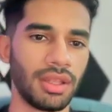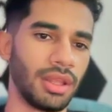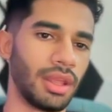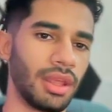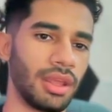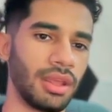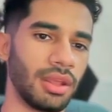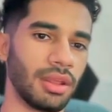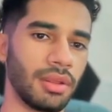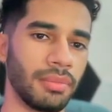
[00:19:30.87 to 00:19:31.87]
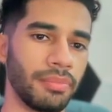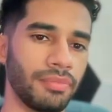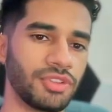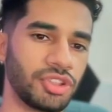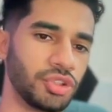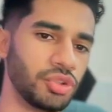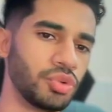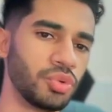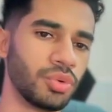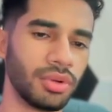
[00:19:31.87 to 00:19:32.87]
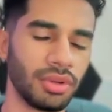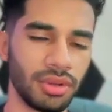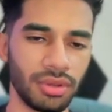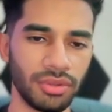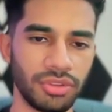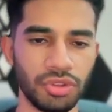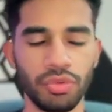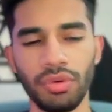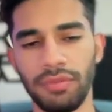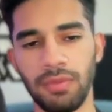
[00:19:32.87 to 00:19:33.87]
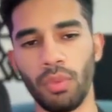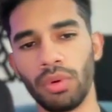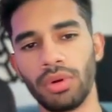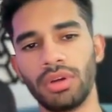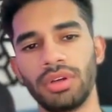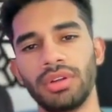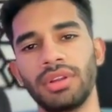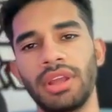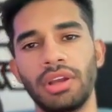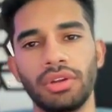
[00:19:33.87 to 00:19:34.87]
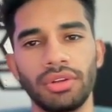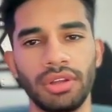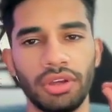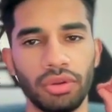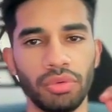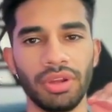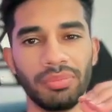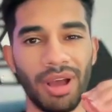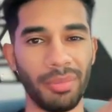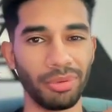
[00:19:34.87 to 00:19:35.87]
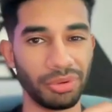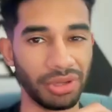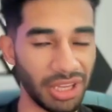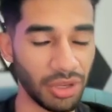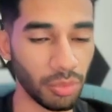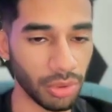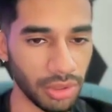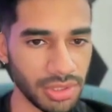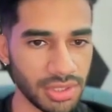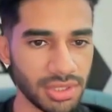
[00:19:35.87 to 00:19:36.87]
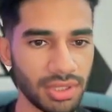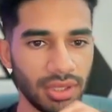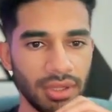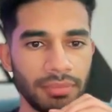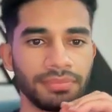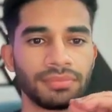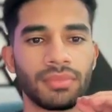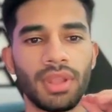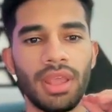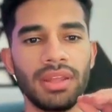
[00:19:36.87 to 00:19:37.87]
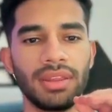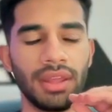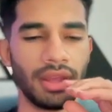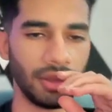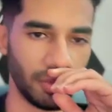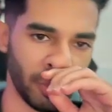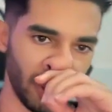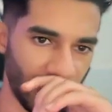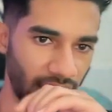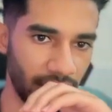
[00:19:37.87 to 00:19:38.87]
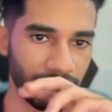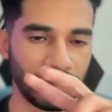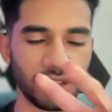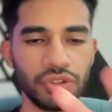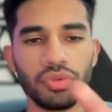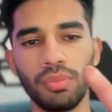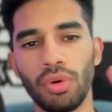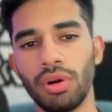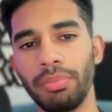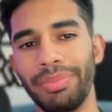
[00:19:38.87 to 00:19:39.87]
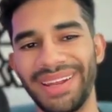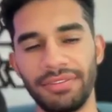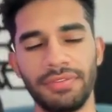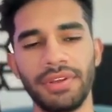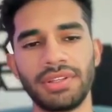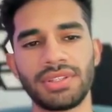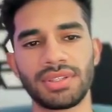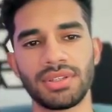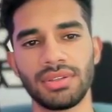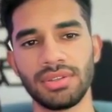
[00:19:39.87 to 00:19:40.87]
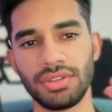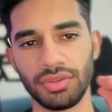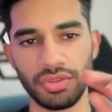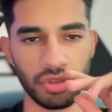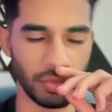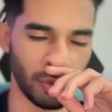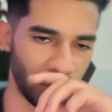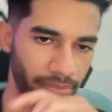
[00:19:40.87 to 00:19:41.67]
a 2 to 4 including popular keywords. And then you want to have 2 more benefits. So 2 more